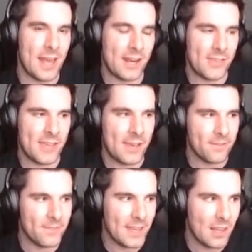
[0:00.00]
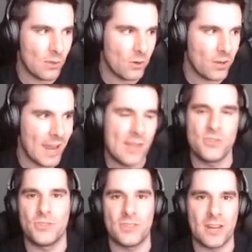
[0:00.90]
and I think VLR
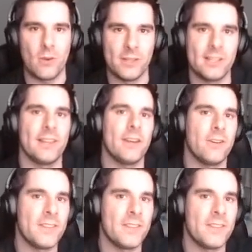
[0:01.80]
edges it out a little there.